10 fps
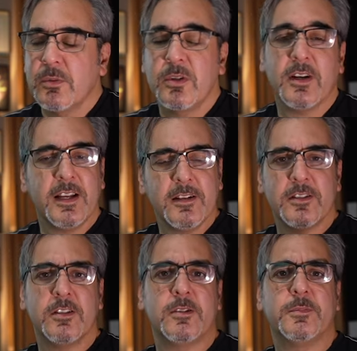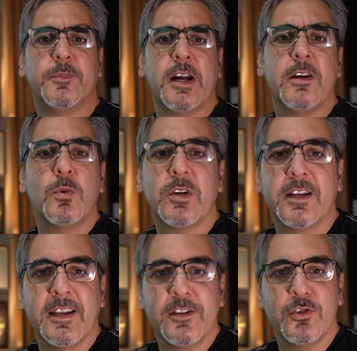Well, I don't know. I don't want
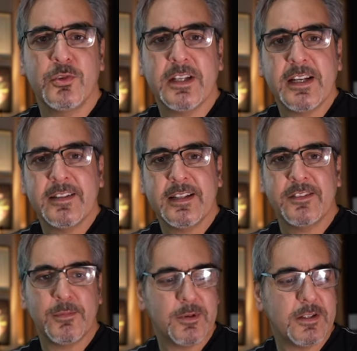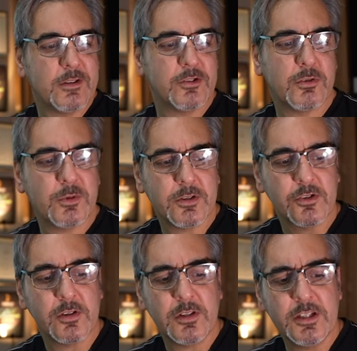to get into that. That's a very
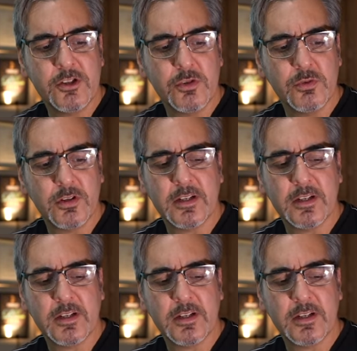controversial issue, the